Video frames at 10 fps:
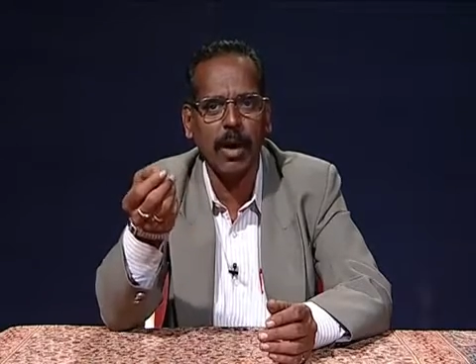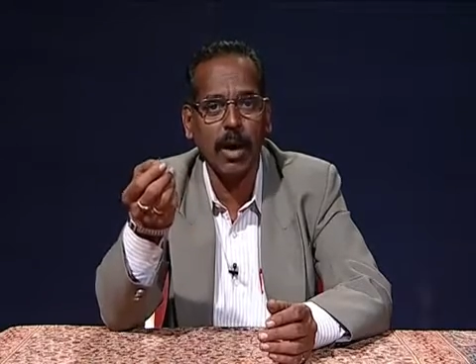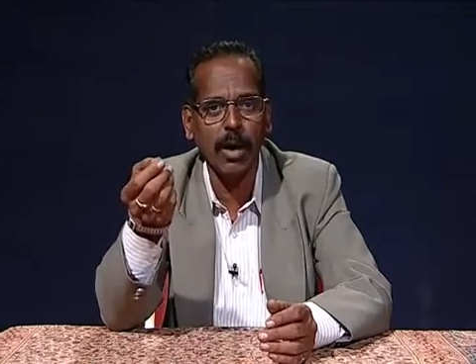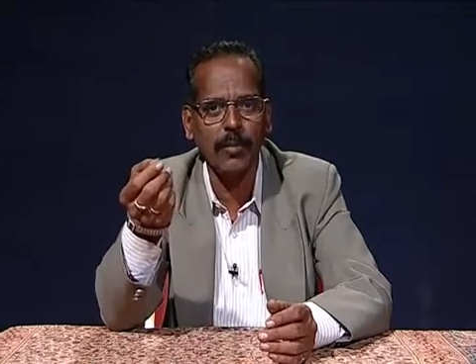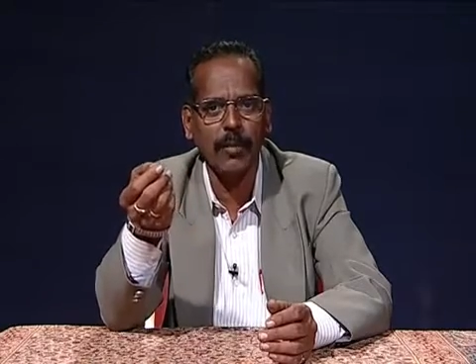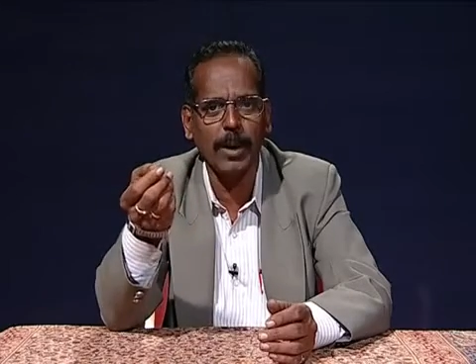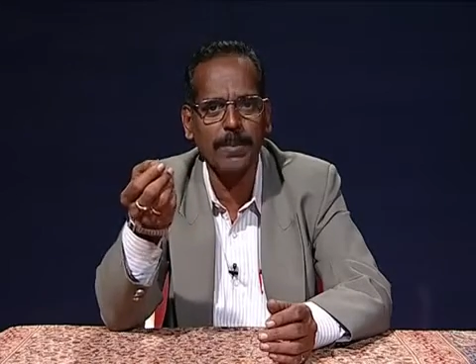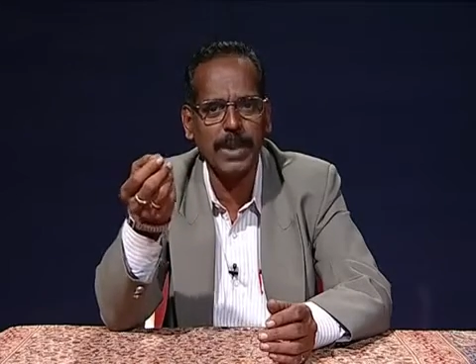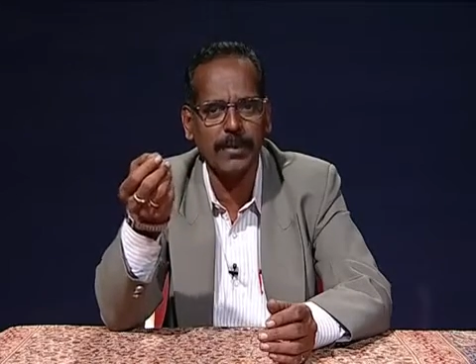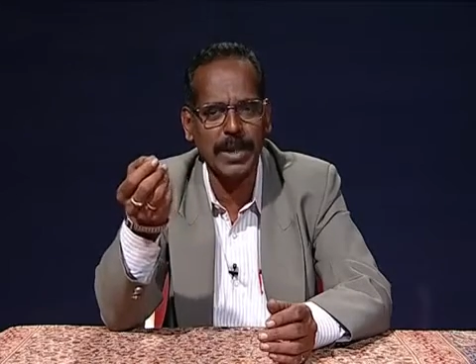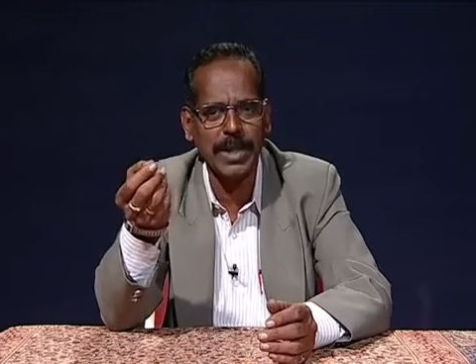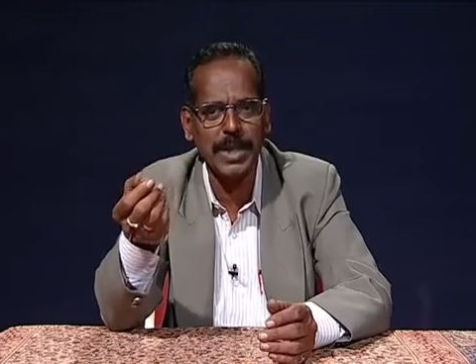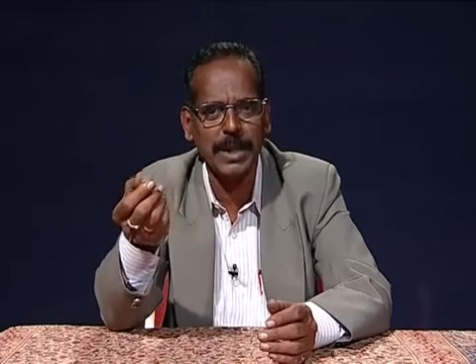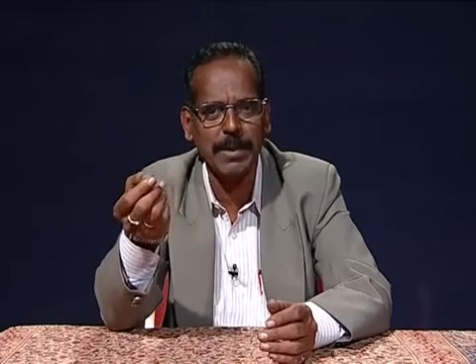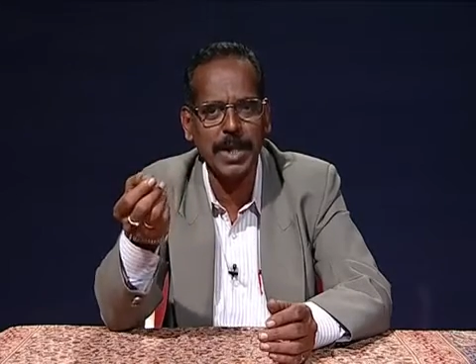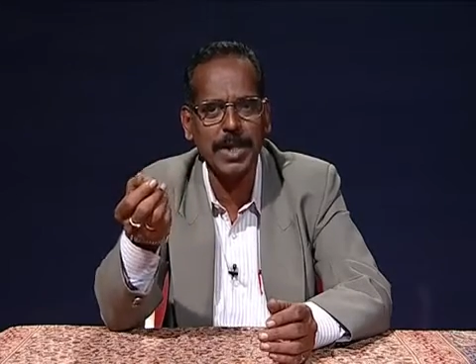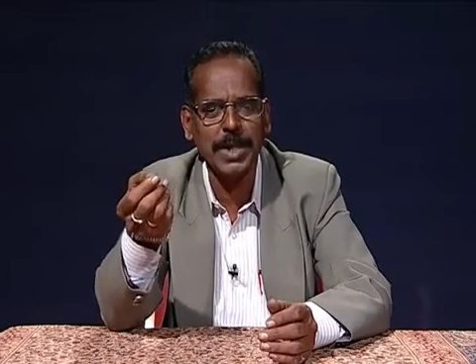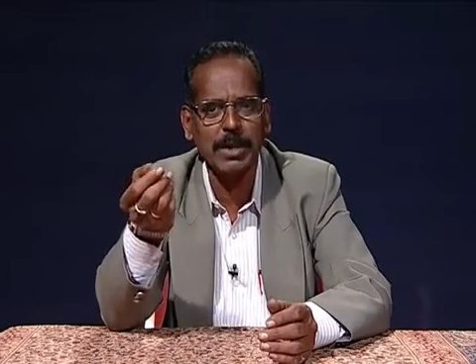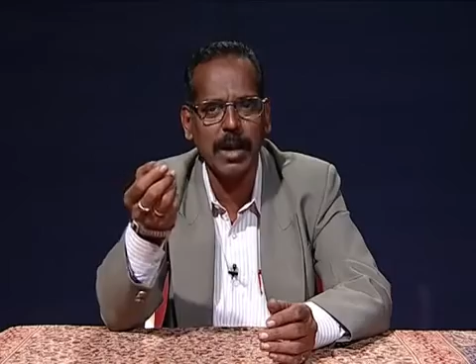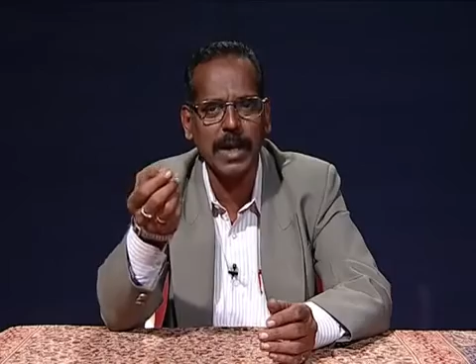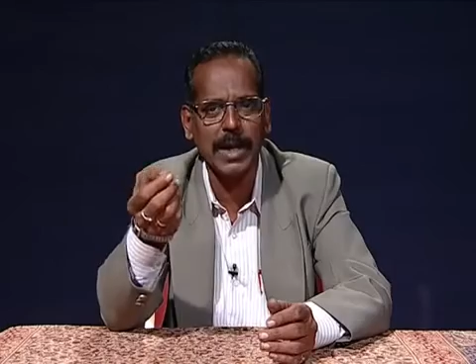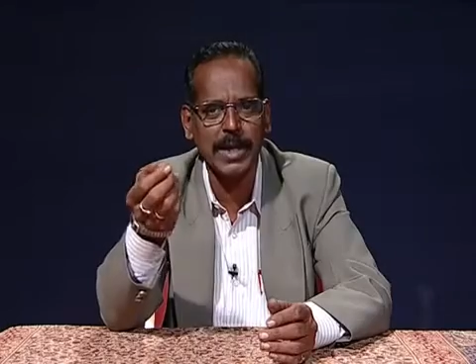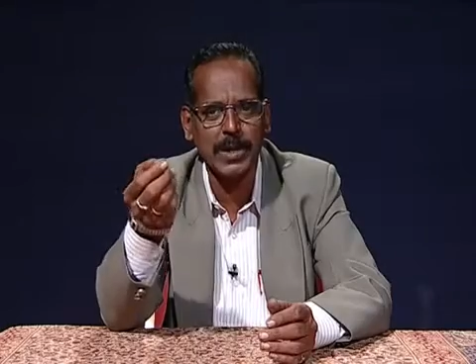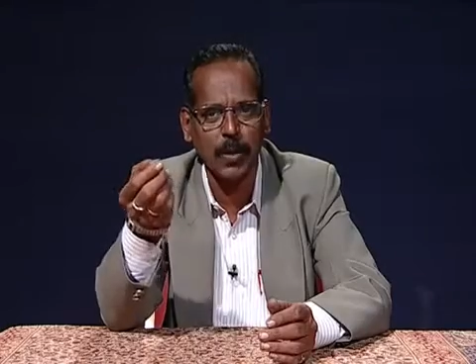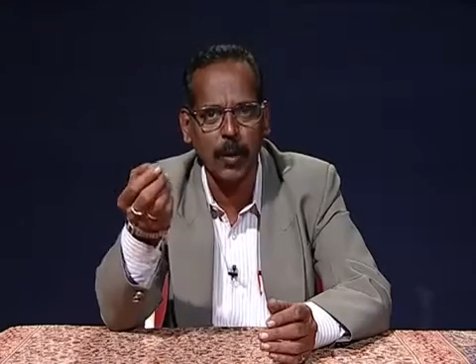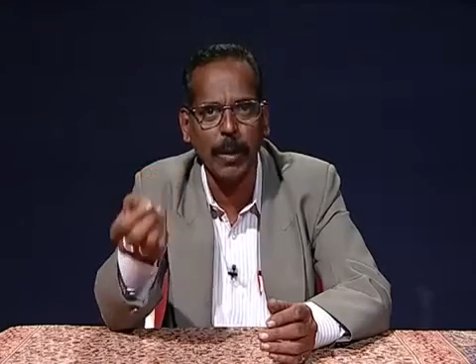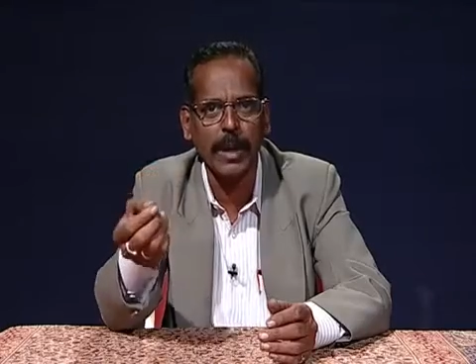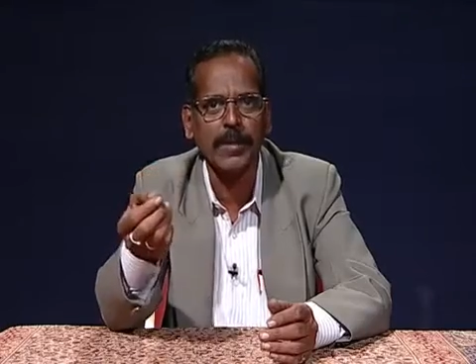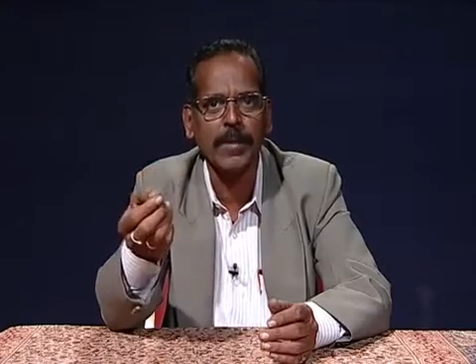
All Forms of Discrimination against Women,